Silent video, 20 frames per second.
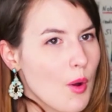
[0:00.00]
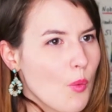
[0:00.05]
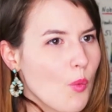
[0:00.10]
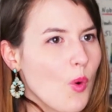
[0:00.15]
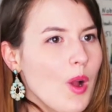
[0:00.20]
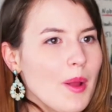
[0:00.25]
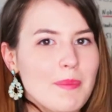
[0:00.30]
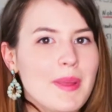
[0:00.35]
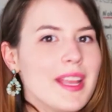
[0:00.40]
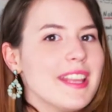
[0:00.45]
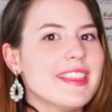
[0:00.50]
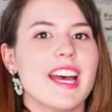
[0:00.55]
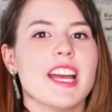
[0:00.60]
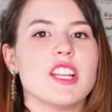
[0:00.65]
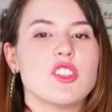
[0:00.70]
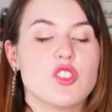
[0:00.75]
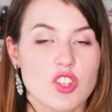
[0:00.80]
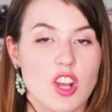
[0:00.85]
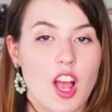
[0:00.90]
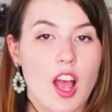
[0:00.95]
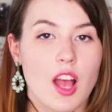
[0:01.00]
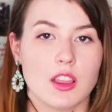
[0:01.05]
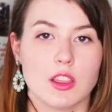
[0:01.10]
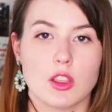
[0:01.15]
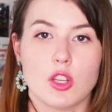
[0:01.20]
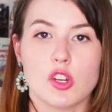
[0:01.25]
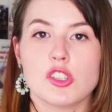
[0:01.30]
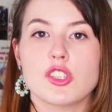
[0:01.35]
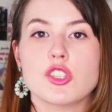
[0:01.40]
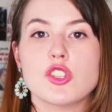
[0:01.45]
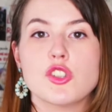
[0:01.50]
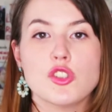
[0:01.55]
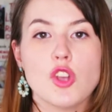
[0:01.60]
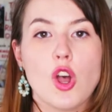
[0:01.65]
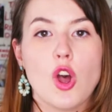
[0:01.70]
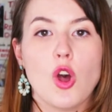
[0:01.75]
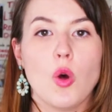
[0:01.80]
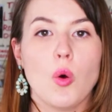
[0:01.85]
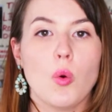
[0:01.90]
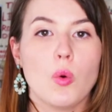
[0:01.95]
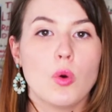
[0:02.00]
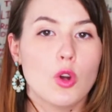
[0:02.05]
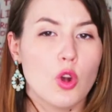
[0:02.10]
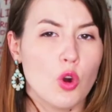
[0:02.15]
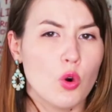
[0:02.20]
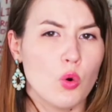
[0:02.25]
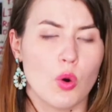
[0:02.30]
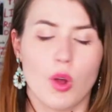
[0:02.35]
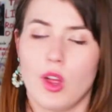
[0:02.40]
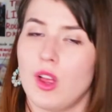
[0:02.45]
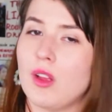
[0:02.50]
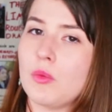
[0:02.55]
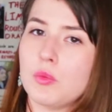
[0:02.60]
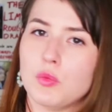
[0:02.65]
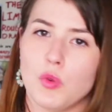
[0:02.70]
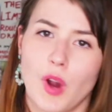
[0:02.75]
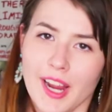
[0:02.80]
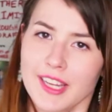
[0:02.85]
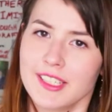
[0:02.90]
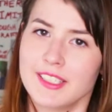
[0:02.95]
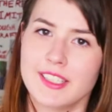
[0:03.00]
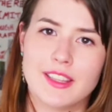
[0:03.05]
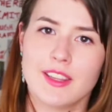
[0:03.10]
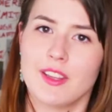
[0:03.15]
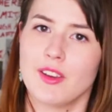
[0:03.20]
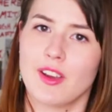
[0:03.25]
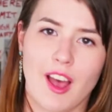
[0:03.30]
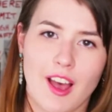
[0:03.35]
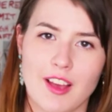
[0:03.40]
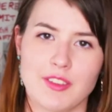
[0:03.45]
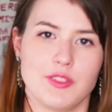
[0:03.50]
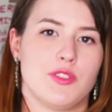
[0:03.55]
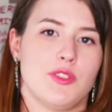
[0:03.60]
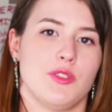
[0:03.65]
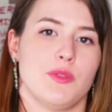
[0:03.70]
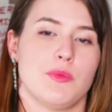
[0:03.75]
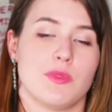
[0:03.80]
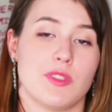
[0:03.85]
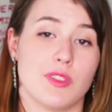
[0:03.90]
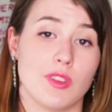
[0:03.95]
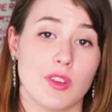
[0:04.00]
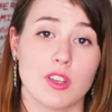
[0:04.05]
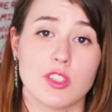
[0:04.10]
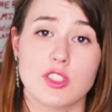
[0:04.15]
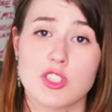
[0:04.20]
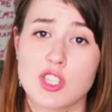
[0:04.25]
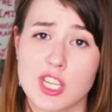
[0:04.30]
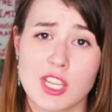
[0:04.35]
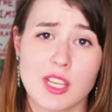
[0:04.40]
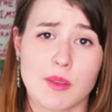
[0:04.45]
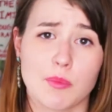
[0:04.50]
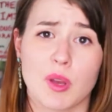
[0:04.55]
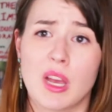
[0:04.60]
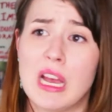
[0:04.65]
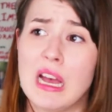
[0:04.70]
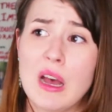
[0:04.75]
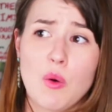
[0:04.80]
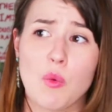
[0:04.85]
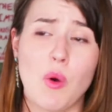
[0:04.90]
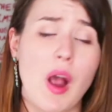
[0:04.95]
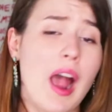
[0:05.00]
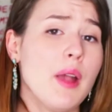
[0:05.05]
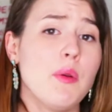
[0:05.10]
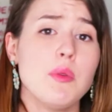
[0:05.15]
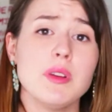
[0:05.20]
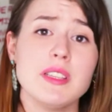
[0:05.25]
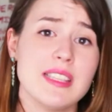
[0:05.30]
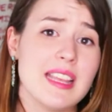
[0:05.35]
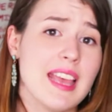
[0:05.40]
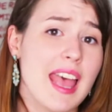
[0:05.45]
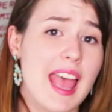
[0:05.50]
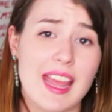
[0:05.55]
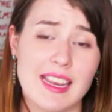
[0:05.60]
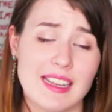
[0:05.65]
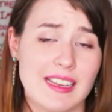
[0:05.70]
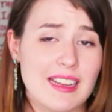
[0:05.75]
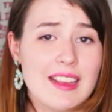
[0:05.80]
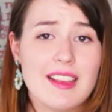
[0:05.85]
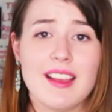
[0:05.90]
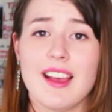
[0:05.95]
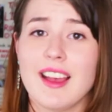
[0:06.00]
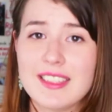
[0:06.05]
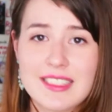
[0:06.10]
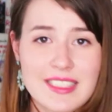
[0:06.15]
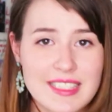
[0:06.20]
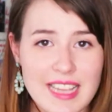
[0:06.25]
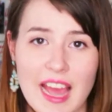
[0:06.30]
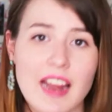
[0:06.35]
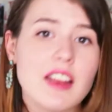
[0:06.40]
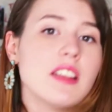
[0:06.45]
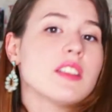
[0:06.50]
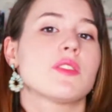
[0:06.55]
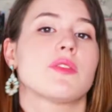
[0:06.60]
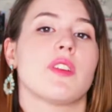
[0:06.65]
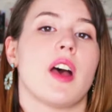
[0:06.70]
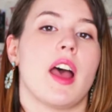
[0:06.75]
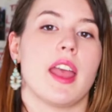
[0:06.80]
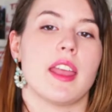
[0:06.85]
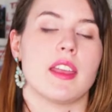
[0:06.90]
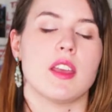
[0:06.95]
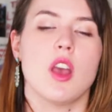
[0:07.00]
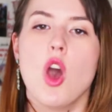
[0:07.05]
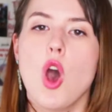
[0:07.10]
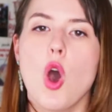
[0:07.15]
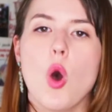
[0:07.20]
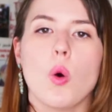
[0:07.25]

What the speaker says: What made that shot look so cool? Why did the costumes look cheap? Why was the ending unsatisfying?